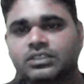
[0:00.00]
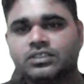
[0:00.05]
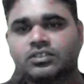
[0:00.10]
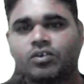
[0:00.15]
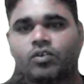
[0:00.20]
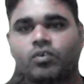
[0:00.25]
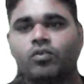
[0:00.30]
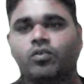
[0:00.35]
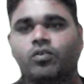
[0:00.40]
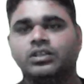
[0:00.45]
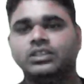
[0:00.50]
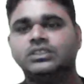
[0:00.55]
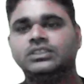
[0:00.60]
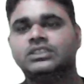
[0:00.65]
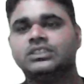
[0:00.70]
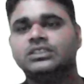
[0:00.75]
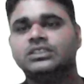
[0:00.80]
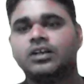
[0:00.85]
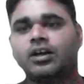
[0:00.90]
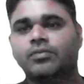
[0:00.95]

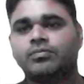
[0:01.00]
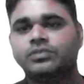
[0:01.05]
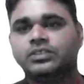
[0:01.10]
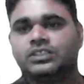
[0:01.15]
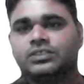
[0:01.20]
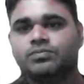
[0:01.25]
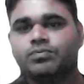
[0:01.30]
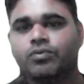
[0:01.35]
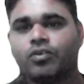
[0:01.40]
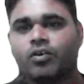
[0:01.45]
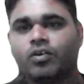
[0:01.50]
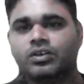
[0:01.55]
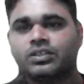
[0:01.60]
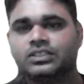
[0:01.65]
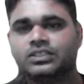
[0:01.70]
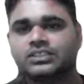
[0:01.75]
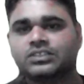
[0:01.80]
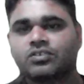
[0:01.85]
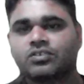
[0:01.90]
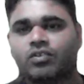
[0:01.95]
origin of this blood
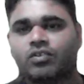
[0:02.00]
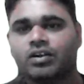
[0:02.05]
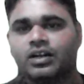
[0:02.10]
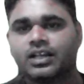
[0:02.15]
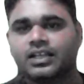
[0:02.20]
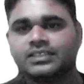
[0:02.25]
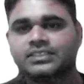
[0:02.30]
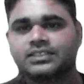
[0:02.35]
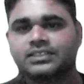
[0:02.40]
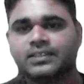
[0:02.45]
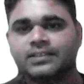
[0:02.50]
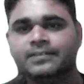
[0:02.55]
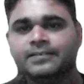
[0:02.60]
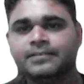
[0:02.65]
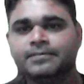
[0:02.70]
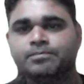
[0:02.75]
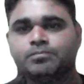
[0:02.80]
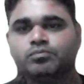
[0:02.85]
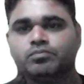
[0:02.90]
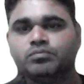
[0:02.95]
is called as the
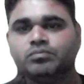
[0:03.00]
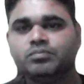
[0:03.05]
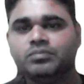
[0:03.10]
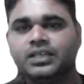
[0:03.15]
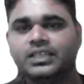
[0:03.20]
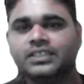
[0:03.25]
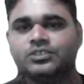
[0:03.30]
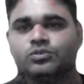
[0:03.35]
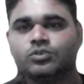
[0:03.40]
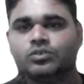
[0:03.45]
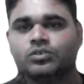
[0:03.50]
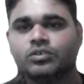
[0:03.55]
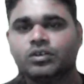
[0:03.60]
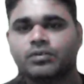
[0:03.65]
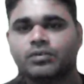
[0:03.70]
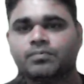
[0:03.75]
mesoderm.